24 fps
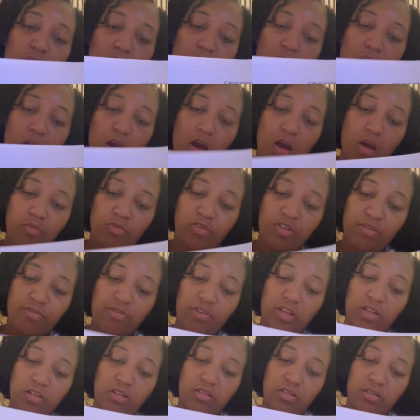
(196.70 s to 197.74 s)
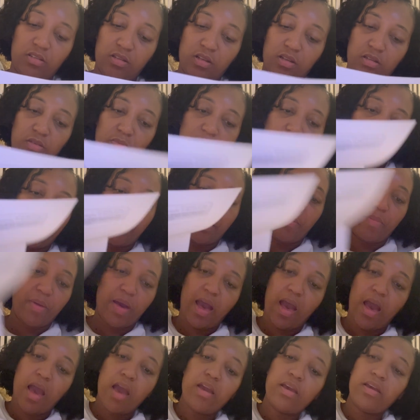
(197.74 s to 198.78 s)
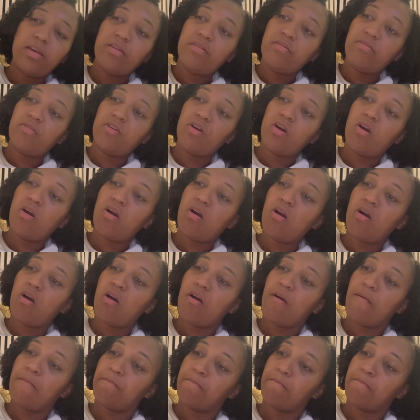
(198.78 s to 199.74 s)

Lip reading: Do you have any concerns about their behaviour?